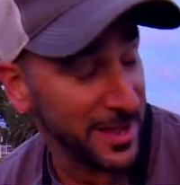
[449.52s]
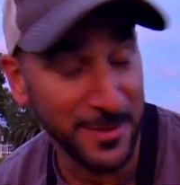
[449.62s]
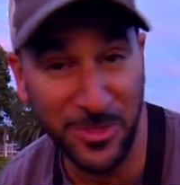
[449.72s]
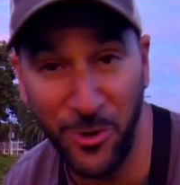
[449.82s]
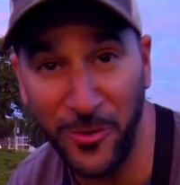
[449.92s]
to
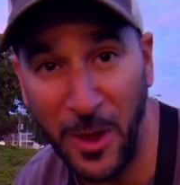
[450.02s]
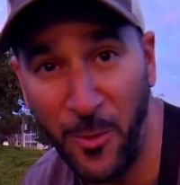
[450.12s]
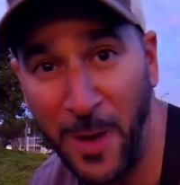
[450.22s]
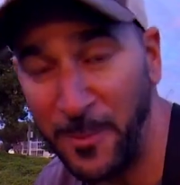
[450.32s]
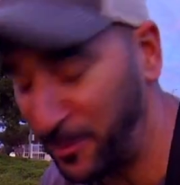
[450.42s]
be throwing that
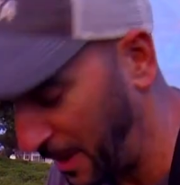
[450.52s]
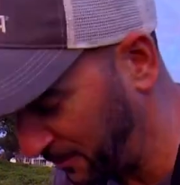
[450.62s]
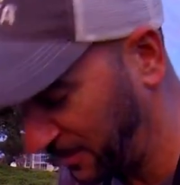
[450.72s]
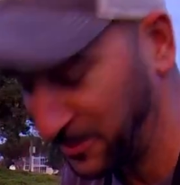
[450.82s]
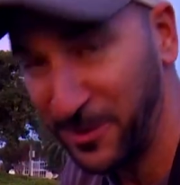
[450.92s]
whopper plopper
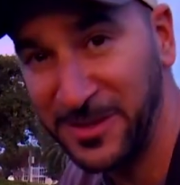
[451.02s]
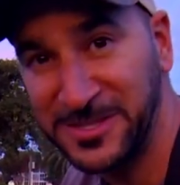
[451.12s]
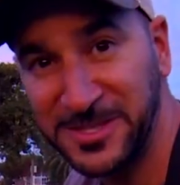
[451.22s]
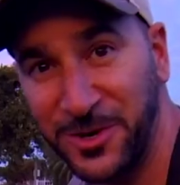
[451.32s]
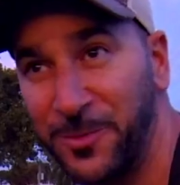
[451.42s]
right the way
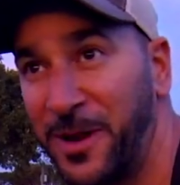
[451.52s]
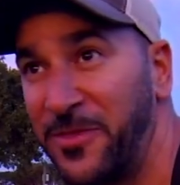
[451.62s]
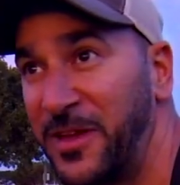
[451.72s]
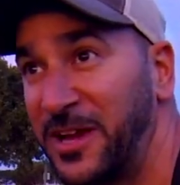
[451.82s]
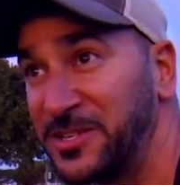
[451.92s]
this is going, but I
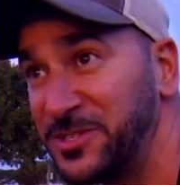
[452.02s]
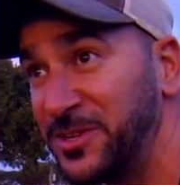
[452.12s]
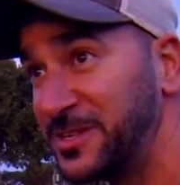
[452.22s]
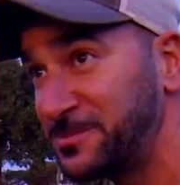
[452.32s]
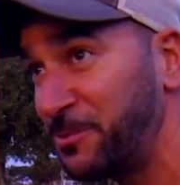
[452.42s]
think I
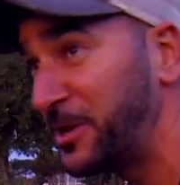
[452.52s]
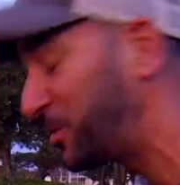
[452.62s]
should. It's pretty